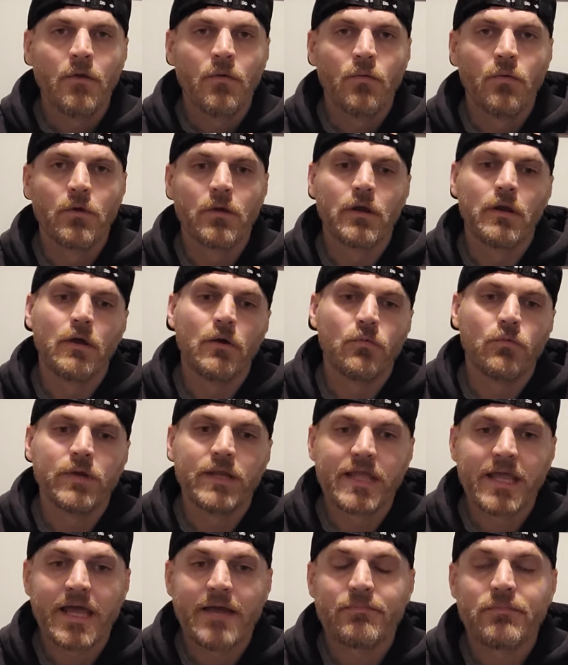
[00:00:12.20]
We're going to
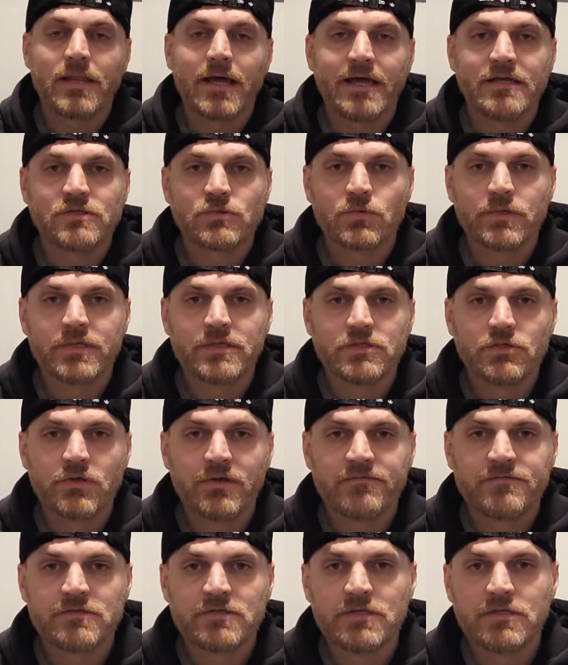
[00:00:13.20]
recap last week's
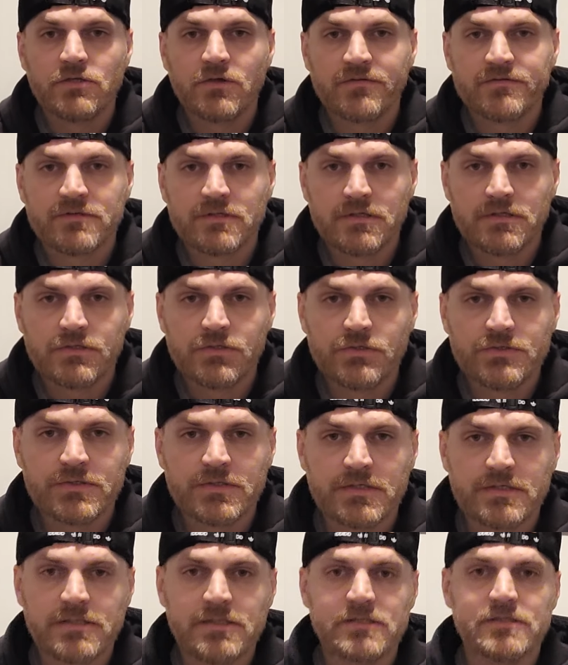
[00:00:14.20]
UFC, UFC
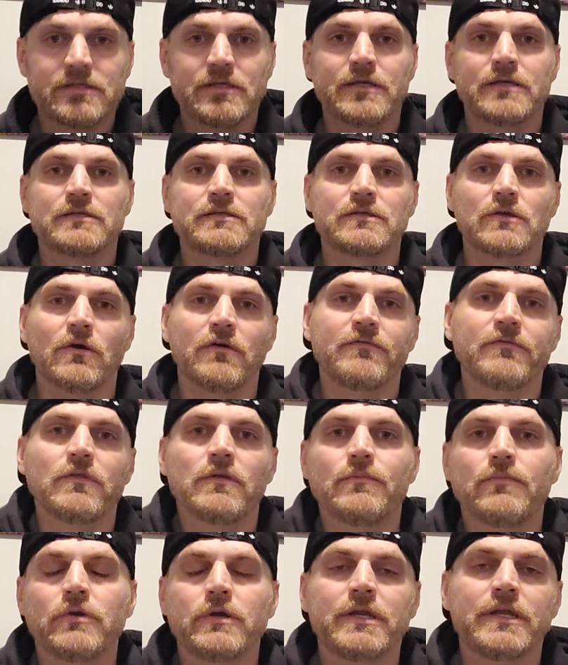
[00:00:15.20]
266, go over the
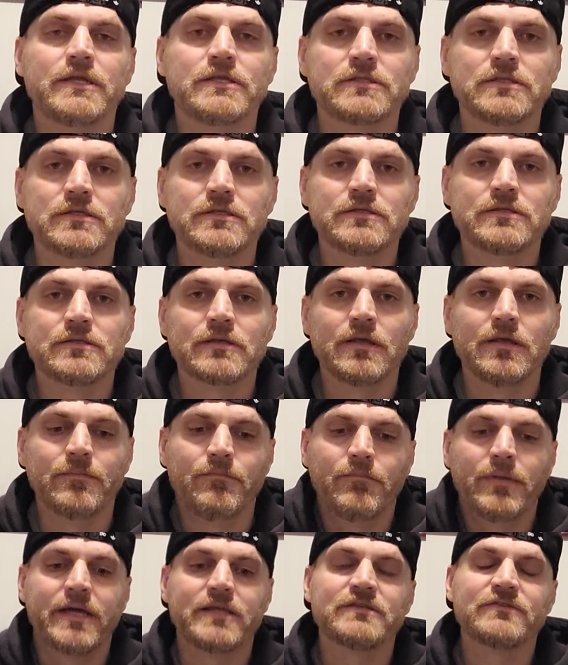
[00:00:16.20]
predictions
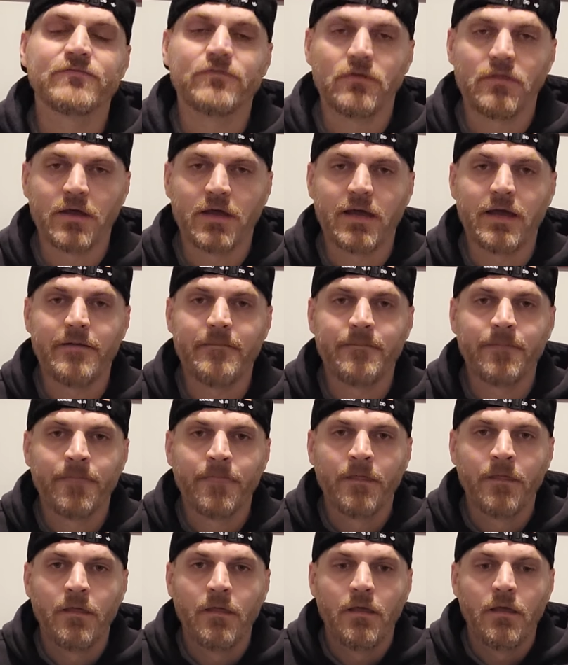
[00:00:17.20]
and bets for that,
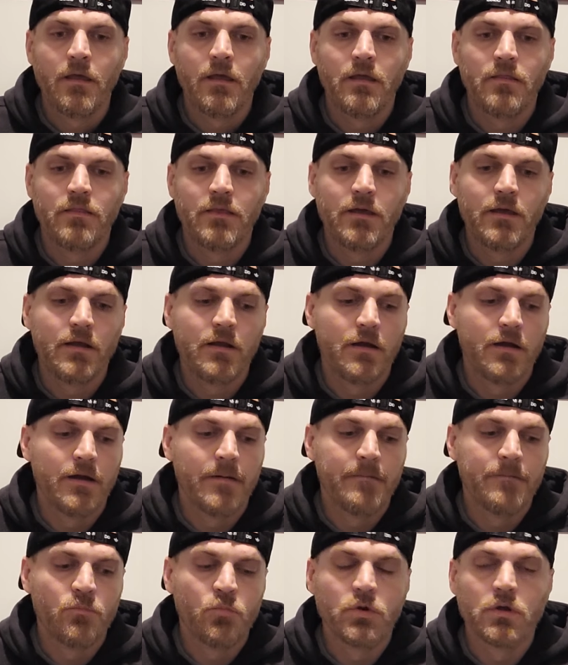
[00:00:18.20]
and then
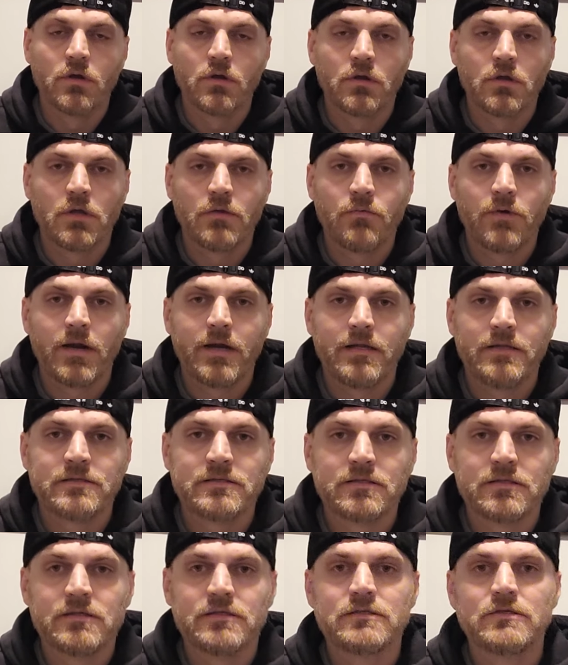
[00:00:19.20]
um, we're going to get right
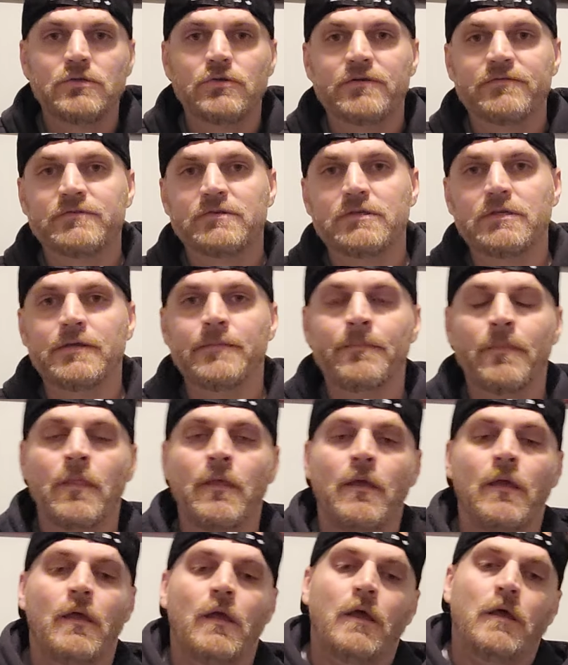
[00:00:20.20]
into this UFC.
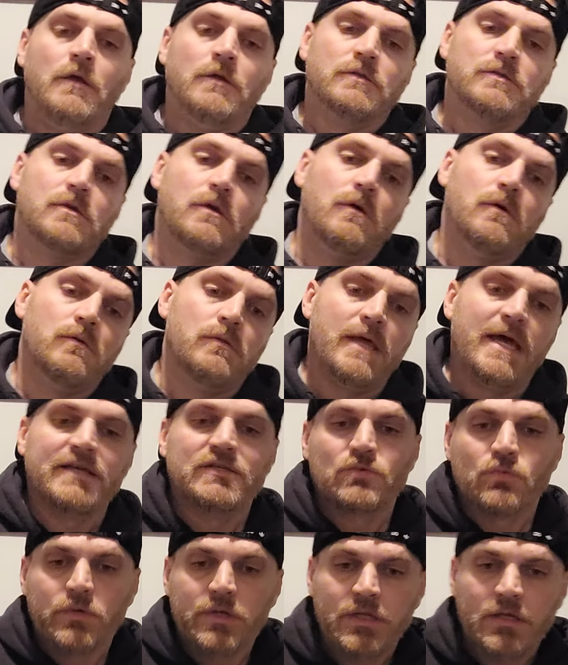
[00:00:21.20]
So
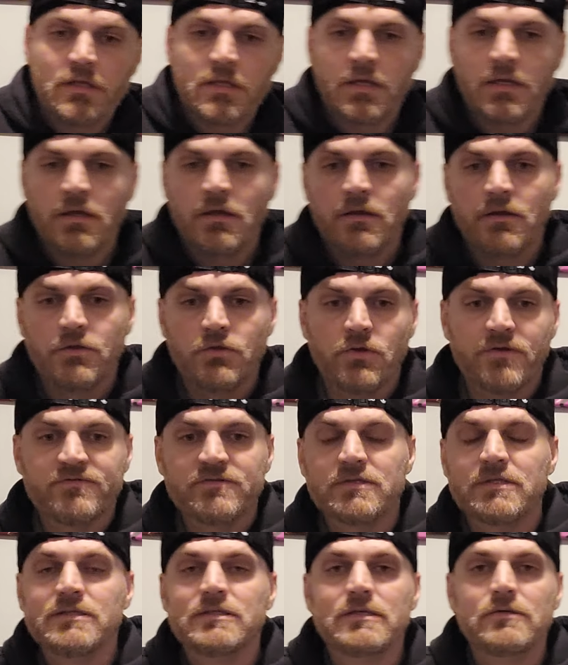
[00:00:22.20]
last week,
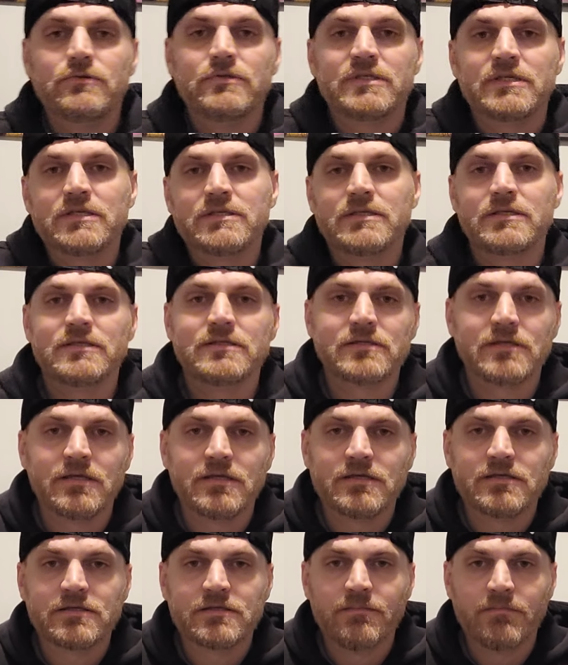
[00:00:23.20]
UFC
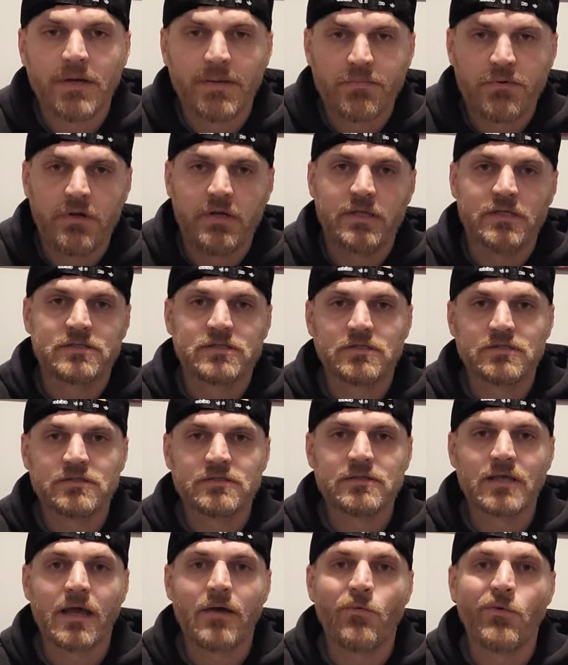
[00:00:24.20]
266, my
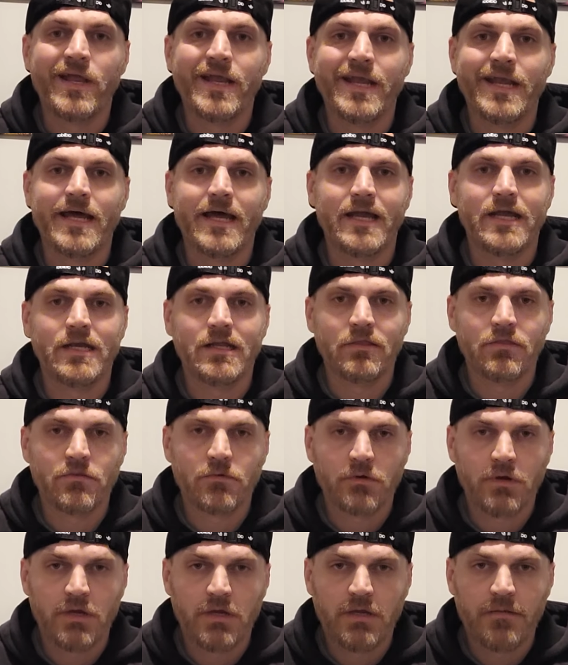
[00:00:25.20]
predictions, I went 9 and
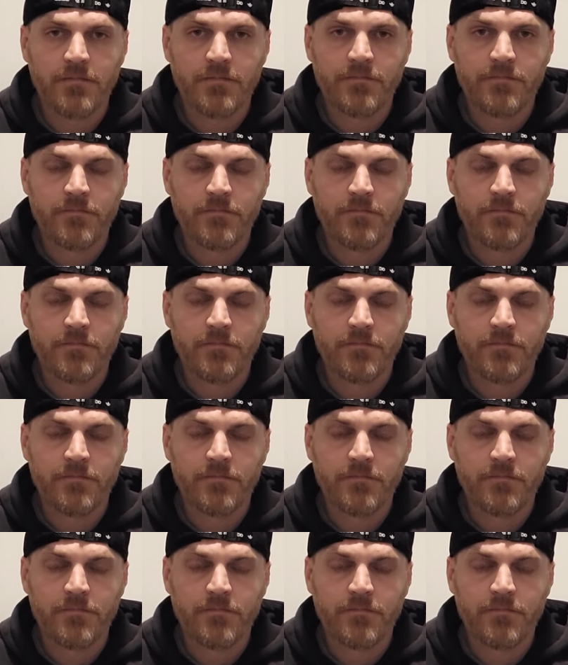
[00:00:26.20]
3.